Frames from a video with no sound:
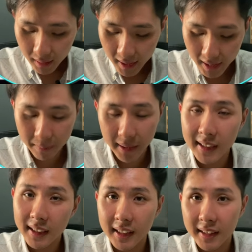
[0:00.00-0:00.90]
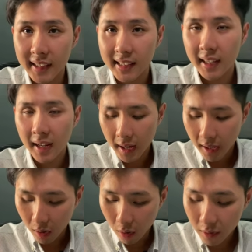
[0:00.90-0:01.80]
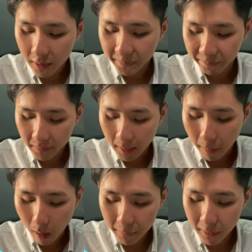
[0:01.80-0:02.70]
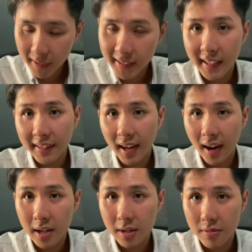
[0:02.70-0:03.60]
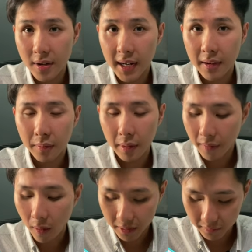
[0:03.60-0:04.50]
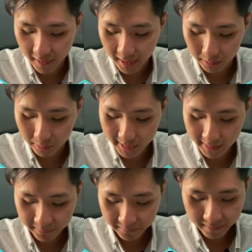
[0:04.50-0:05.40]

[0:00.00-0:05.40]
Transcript: And basically this code populates the entire array with all the values.